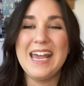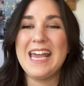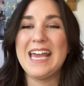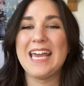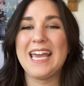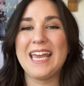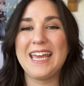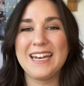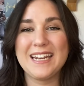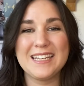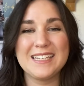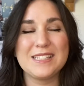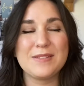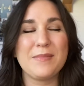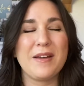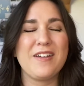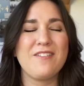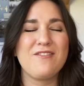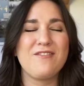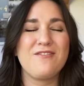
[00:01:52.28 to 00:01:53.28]
It is
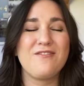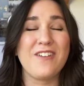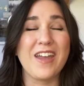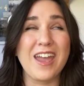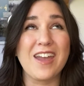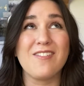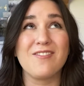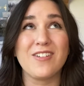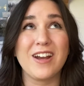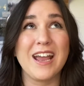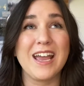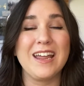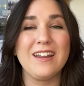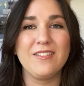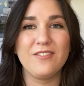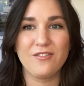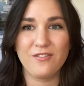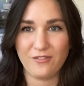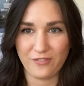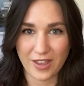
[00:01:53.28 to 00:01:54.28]
my
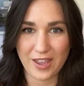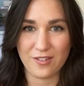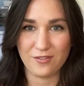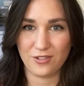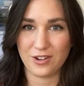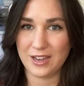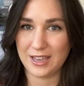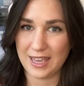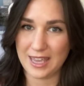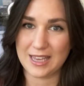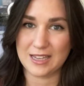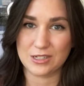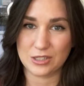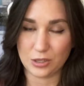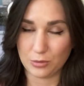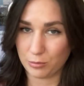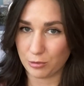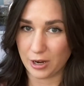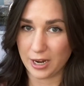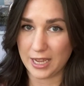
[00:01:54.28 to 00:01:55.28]
favorite
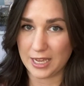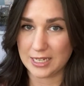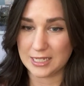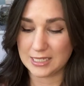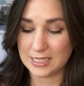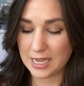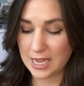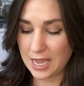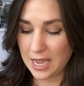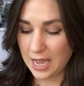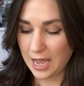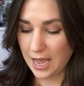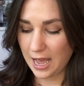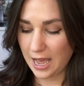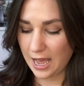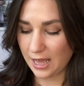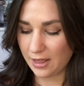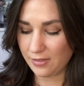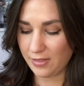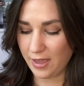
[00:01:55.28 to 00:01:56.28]
candle brand.
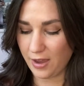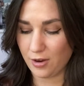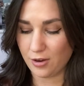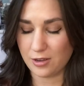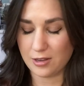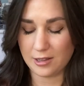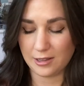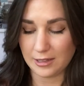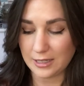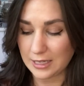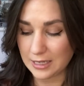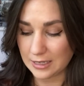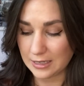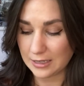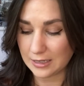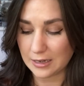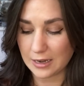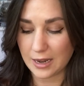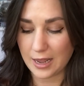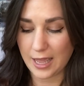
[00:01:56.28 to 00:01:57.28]
They are
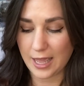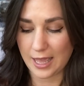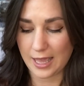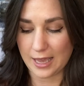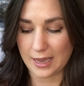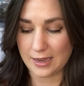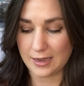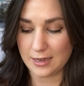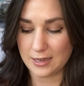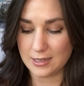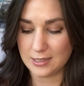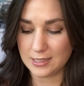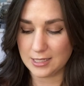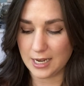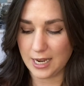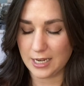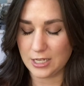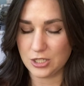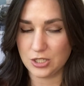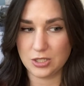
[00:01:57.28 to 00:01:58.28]
clean, and
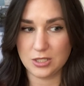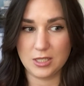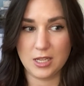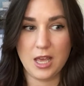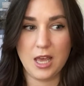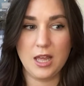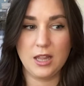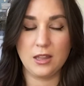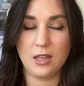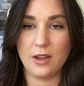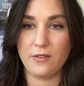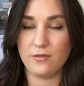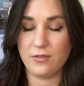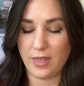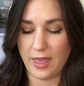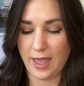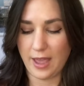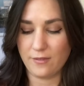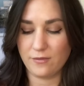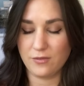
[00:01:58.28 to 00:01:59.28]
I just love,
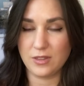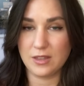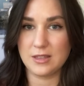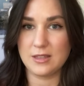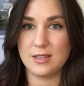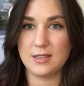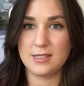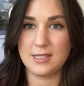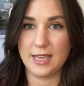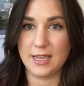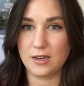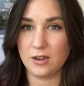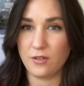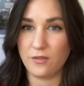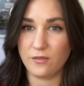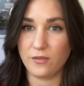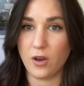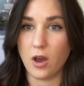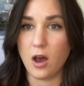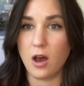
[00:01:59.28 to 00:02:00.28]
they have the sand and
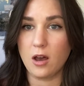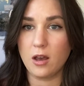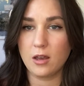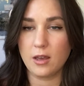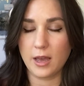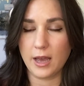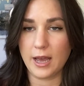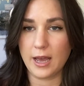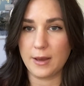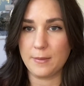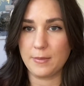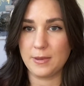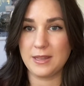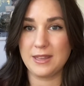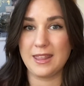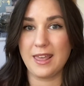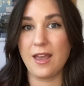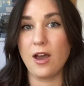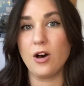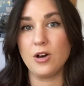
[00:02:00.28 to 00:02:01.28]
fog, but
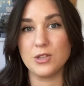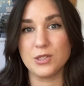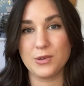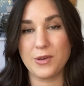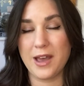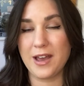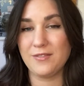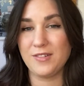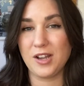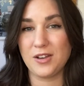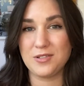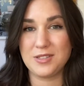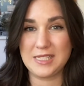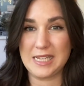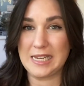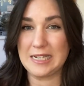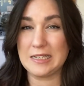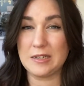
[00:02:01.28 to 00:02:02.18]
they also have now sand and